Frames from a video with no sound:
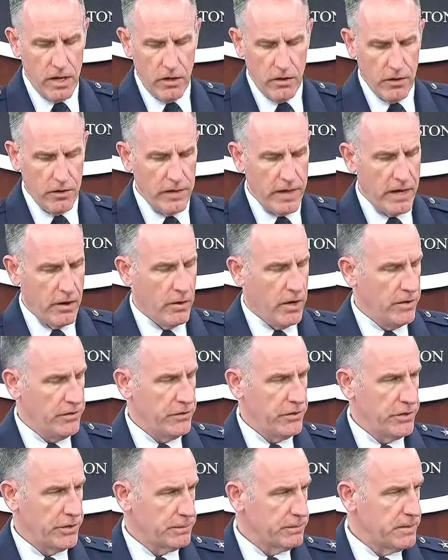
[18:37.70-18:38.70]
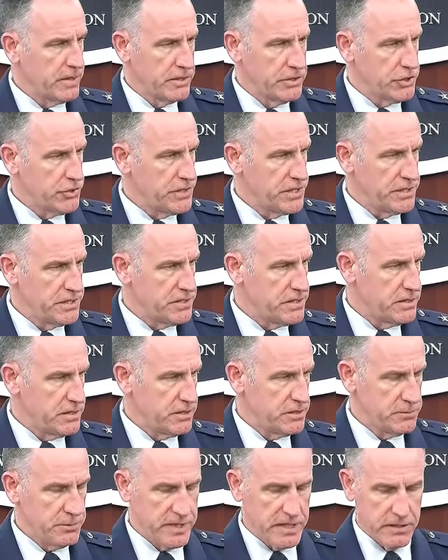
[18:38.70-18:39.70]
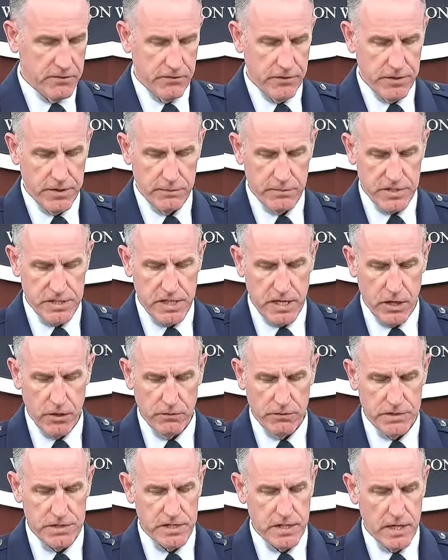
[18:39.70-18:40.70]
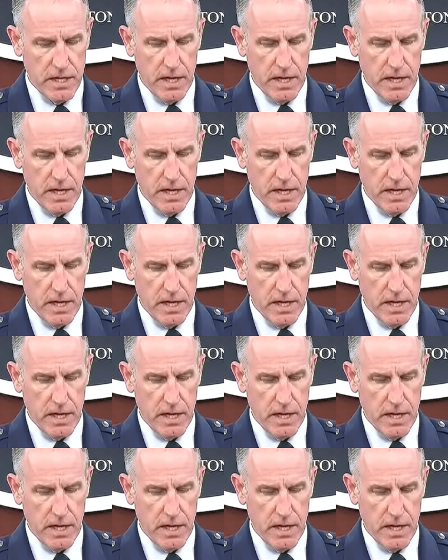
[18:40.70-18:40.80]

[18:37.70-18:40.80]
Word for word: I'll allow other countries to speak for themselves.